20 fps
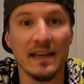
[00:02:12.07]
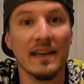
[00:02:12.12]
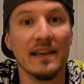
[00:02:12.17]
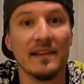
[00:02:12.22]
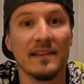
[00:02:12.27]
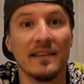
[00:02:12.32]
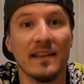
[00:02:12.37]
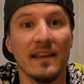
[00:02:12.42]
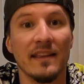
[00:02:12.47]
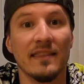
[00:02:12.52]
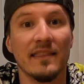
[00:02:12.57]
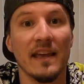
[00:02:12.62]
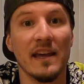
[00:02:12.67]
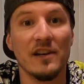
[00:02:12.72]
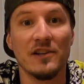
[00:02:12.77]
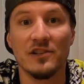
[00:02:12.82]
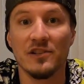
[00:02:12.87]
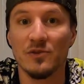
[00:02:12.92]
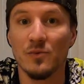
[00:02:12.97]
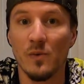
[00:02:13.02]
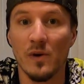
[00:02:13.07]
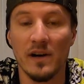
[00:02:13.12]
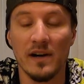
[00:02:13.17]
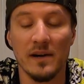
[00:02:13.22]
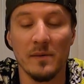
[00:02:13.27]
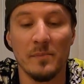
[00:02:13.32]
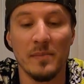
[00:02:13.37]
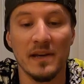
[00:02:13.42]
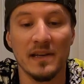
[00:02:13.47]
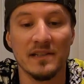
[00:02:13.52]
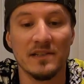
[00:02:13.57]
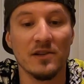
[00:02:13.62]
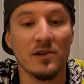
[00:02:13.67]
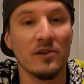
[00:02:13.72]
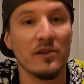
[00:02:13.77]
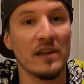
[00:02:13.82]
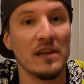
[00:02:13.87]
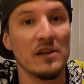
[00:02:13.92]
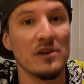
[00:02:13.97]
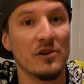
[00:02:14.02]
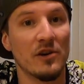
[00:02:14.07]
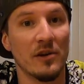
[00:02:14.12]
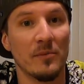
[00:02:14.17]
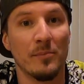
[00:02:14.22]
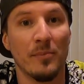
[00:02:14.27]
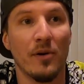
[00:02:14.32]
is that they just wanted a pistol that you could